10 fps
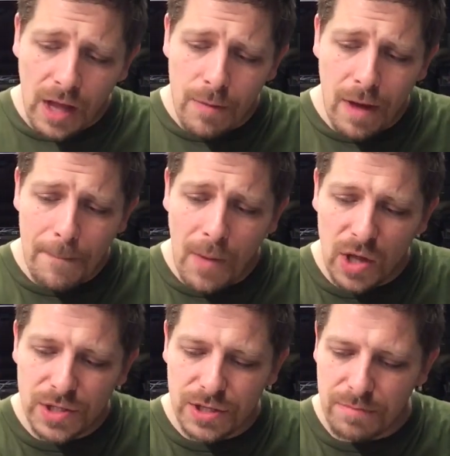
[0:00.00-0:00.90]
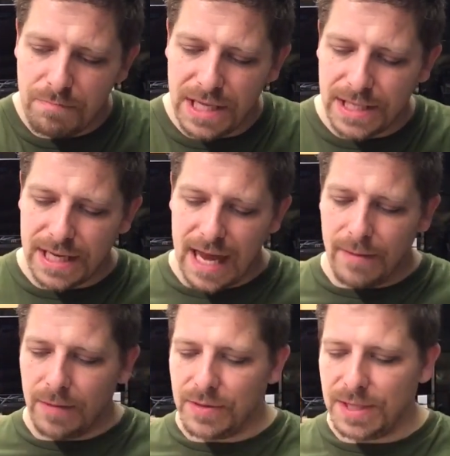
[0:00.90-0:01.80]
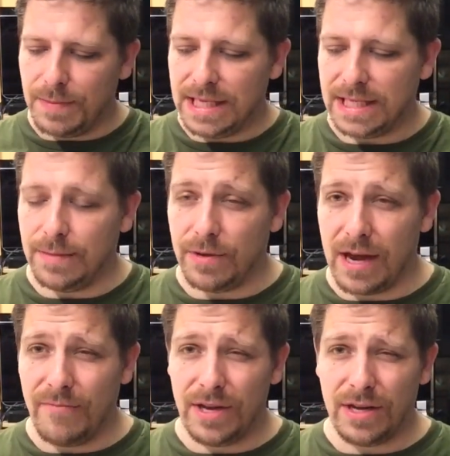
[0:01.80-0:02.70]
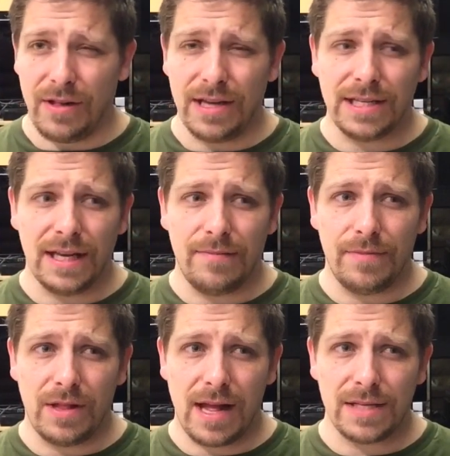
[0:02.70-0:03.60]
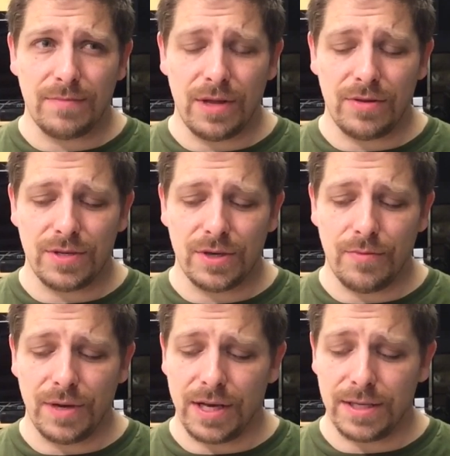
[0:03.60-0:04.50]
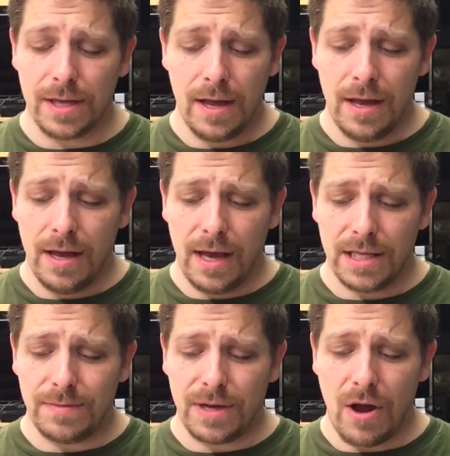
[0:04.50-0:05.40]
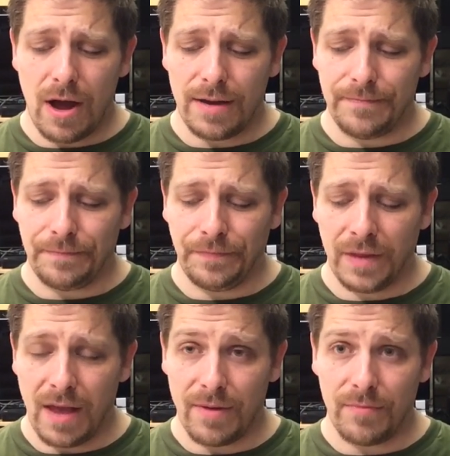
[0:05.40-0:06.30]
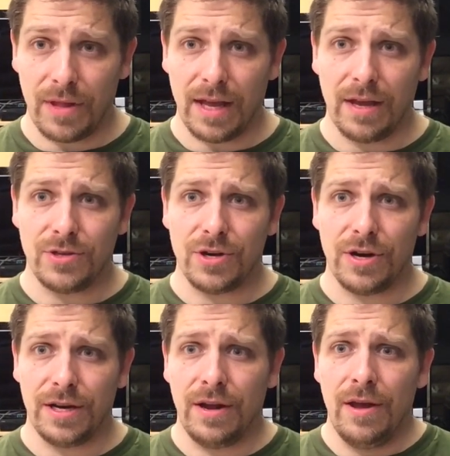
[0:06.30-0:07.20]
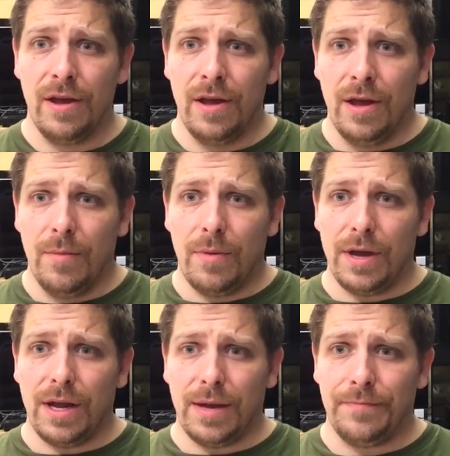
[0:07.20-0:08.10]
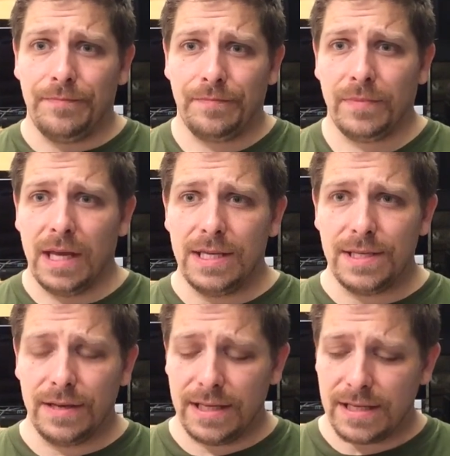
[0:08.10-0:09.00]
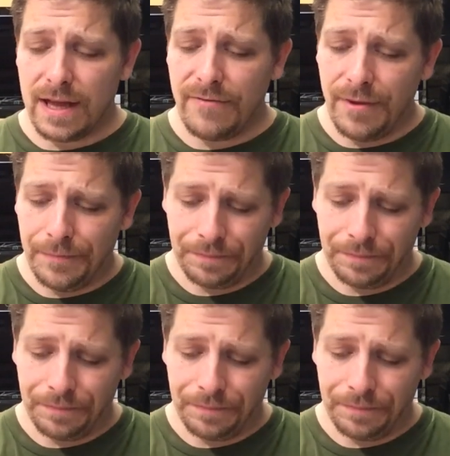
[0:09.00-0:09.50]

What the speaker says: My monster beast gaming PC, but I've been neglecting it the last month or so because it's been hot and I've been playing Uncharted. But it still gets love,